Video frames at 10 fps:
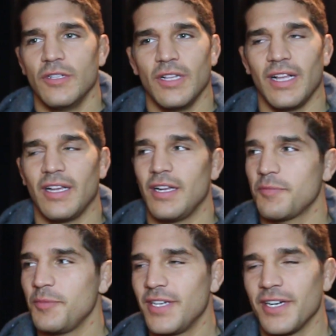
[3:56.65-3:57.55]
Uh,
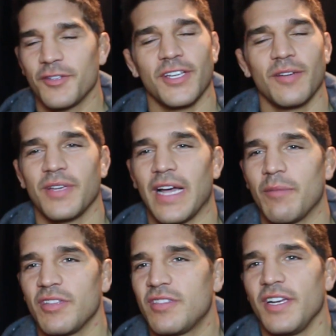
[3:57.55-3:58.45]
let me tell you something.
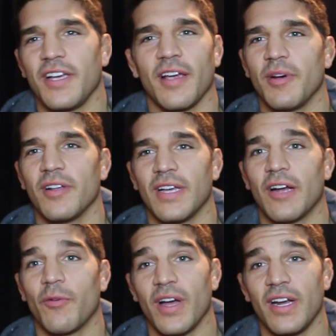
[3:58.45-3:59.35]
I'm not thinking about
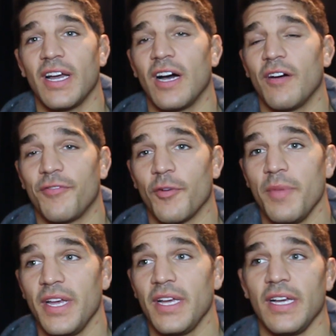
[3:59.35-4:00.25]
that right now. For
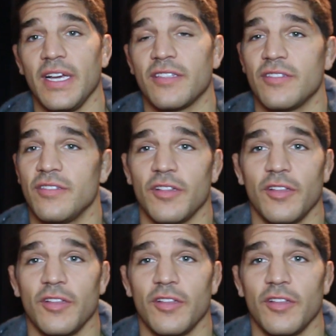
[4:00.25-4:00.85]
me, it, the